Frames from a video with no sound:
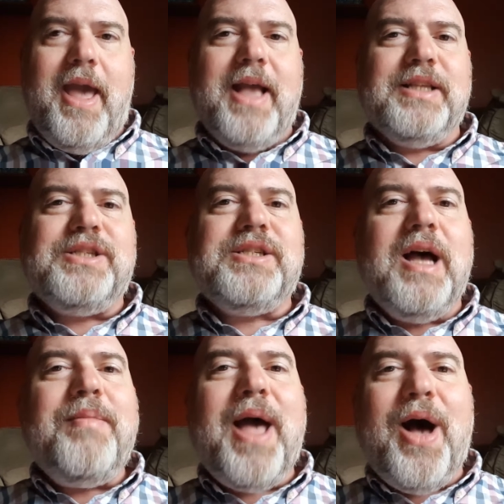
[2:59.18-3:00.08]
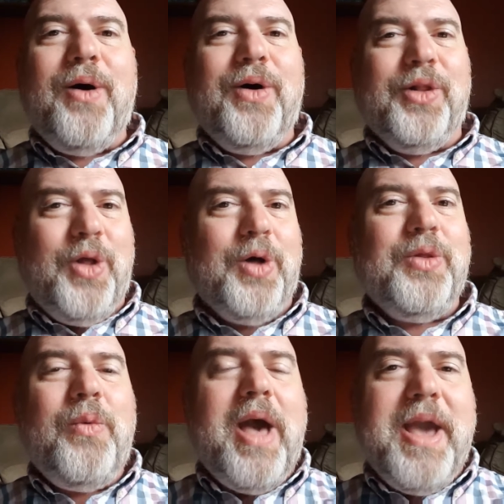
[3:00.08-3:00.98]
And somehow along
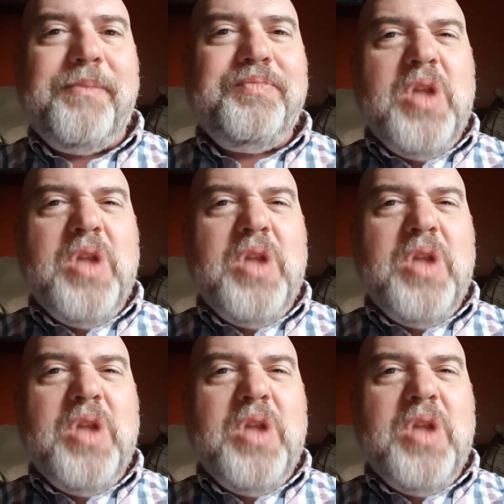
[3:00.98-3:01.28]
the way,